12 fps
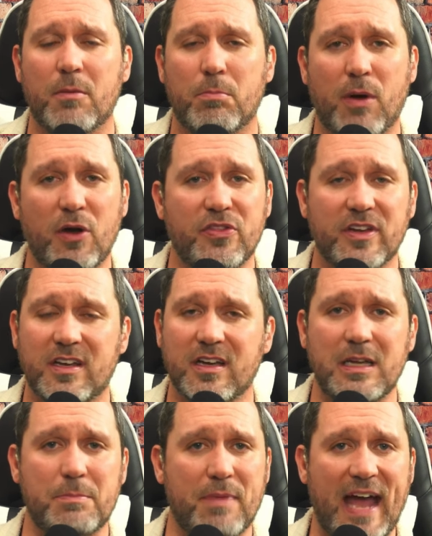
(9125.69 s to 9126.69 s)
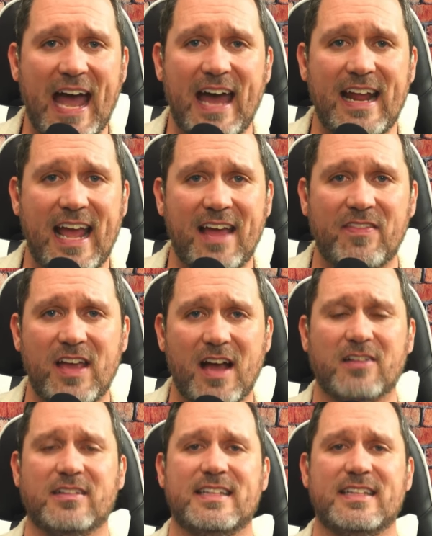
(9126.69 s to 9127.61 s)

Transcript: both the good, bad, and the ugly.